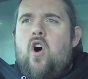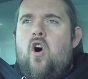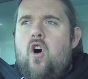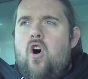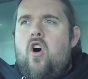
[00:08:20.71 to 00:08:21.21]

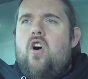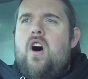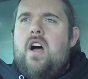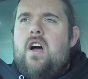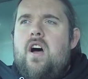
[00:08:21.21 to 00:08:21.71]
or
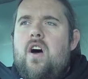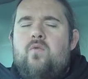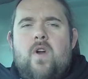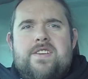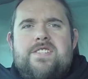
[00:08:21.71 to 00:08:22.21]
a
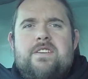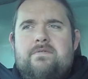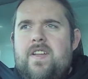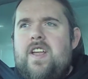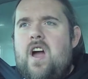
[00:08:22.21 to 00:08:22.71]
racing
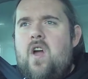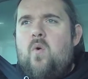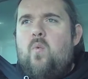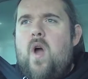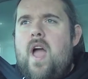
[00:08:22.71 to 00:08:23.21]
video
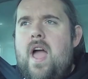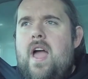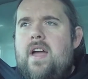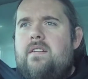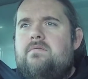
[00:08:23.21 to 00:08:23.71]

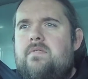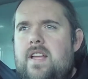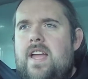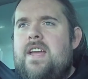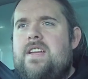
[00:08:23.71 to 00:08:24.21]
where
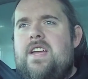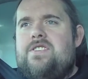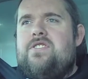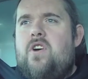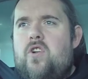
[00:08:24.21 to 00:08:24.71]

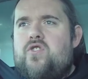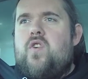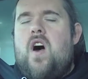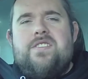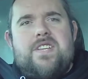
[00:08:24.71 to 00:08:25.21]
it's not
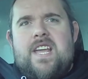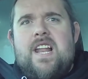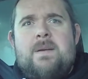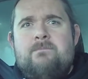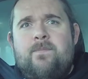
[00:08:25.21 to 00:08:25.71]
trying to
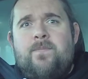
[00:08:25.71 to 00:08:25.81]
kill him.